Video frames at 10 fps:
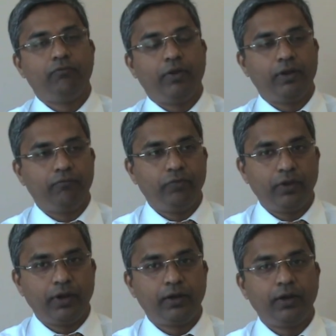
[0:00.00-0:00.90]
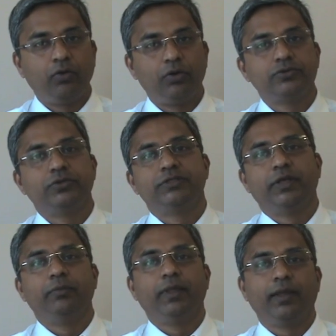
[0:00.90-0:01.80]
When we retreat also the
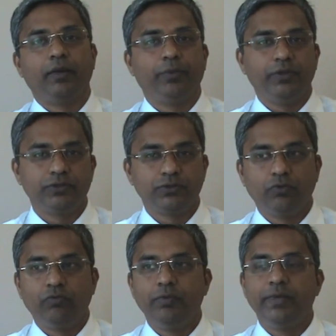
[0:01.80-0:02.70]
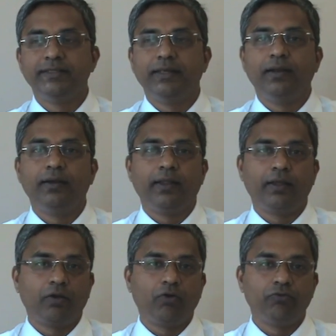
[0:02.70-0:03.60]
same thing happens. So we basically
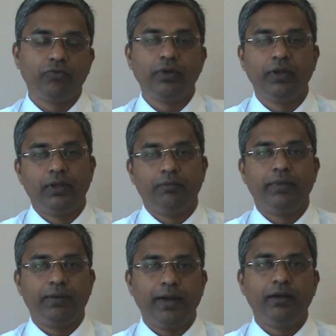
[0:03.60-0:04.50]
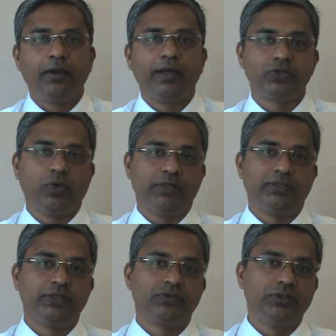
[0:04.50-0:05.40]
take care of battle casualty,
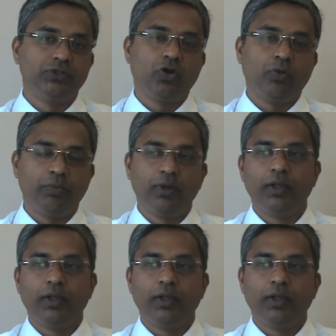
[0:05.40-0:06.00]
that's the job.